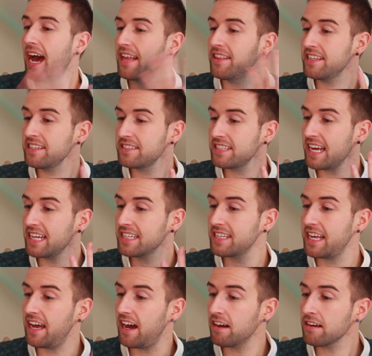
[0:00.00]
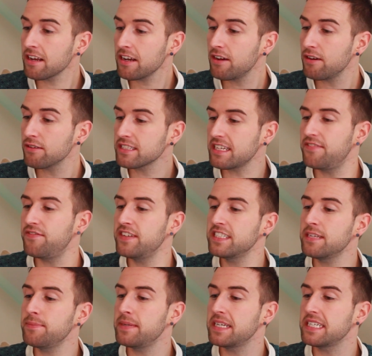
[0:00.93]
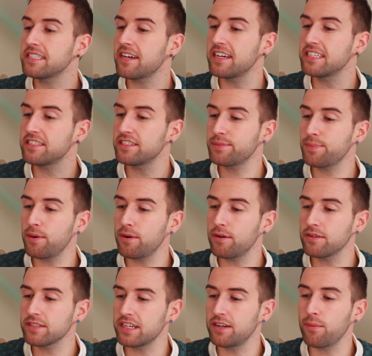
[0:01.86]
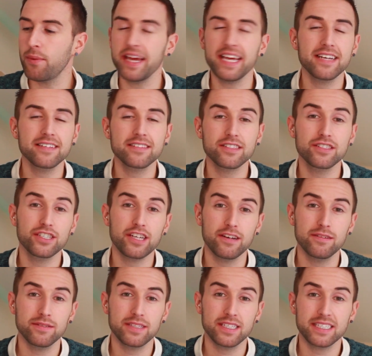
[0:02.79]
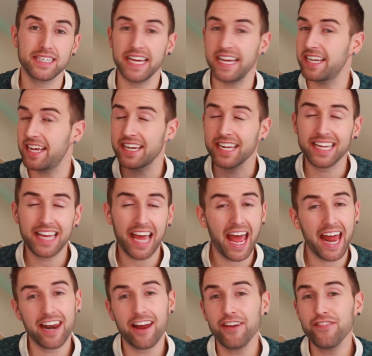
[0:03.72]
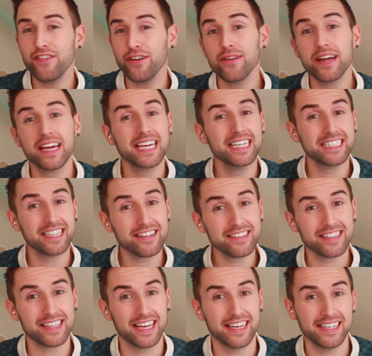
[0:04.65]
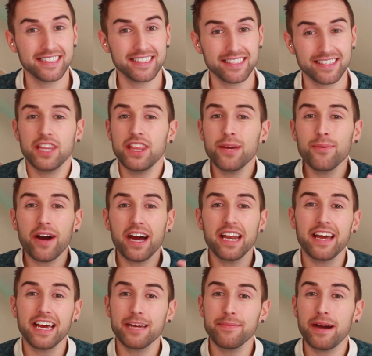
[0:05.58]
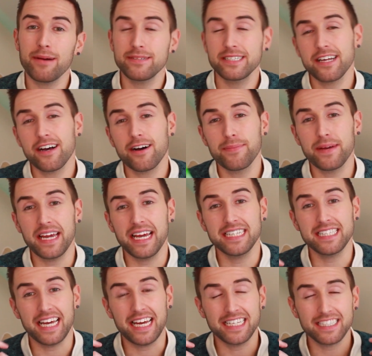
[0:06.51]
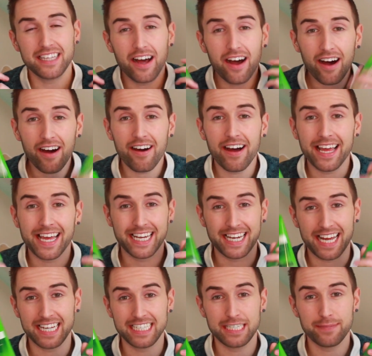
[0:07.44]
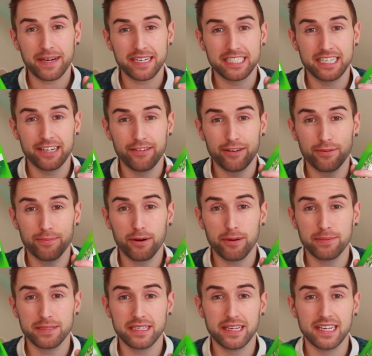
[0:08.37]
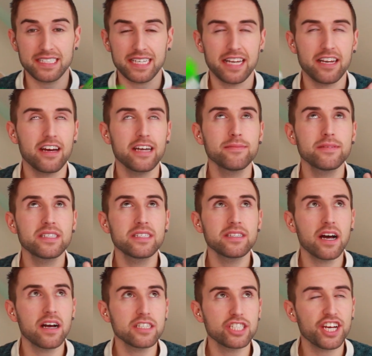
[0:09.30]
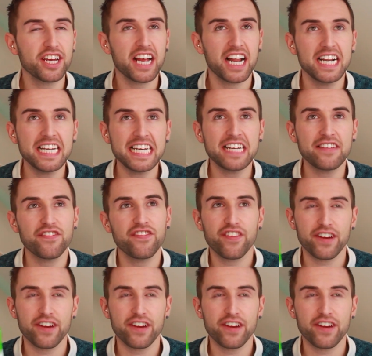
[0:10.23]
And this says it unclogs and visibly tightens pores and awakens and tones the skin, and again, I feel like it does this. The thing what I like about wasabi is it is high in antibacterial properties, and I am such a clean